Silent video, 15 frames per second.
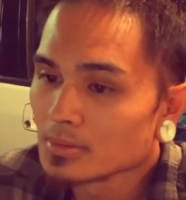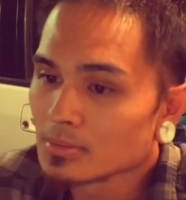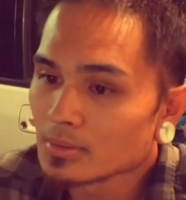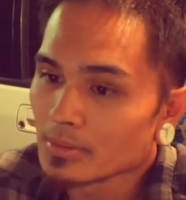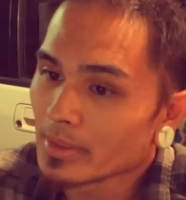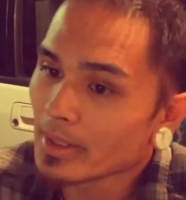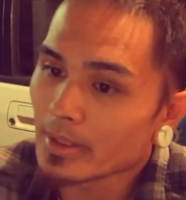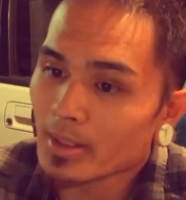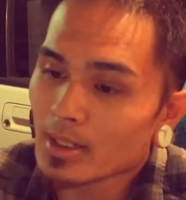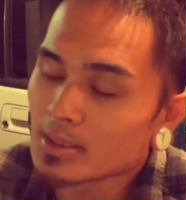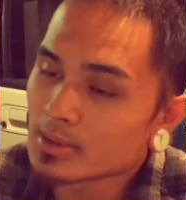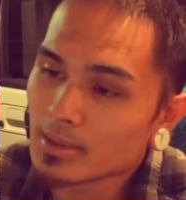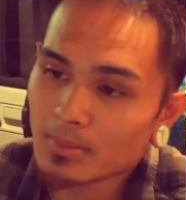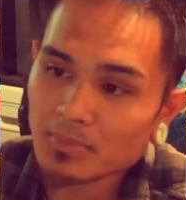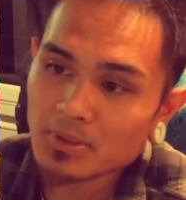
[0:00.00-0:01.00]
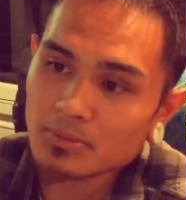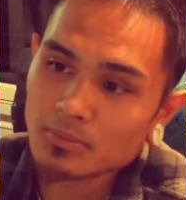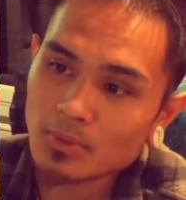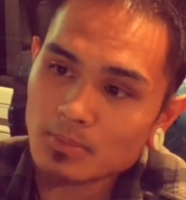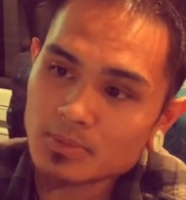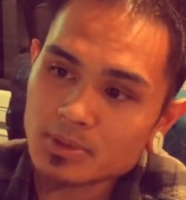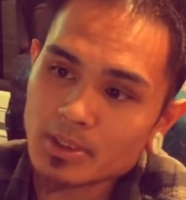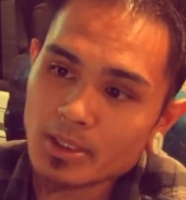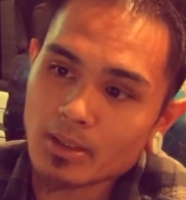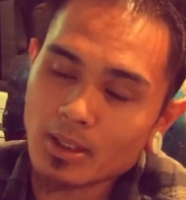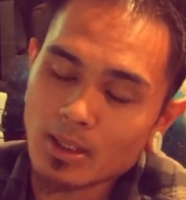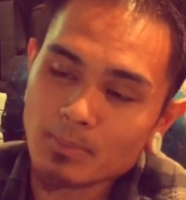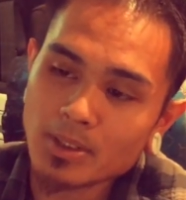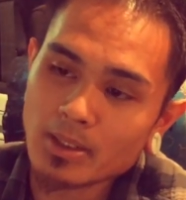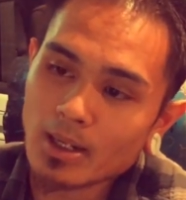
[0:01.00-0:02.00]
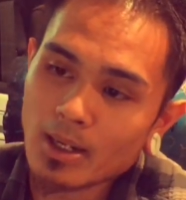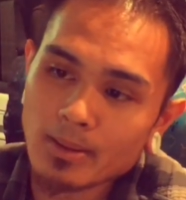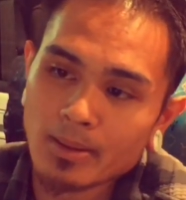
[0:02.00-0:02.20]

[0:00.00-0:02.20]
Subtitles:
So yeah, guys, see, I mean, that's what I'm saying. Like, I mean,